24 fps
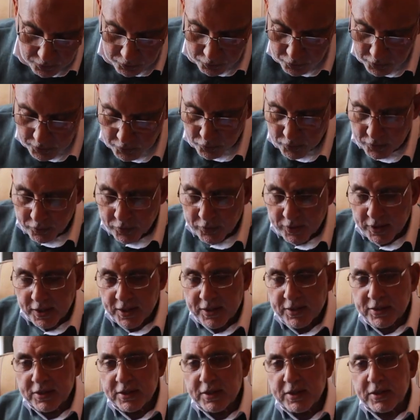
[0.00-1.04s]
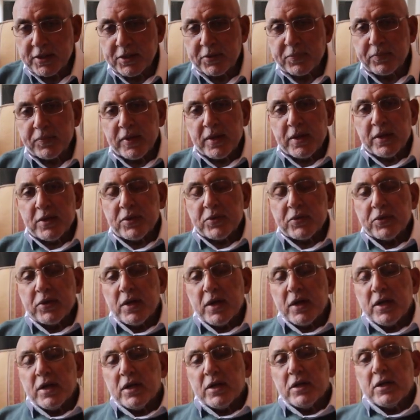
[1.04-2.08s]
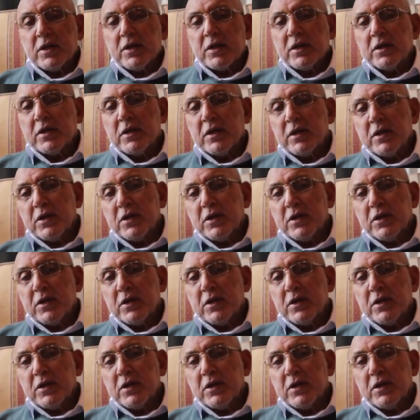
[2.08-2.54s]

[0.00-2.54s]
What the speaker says: when we were ending the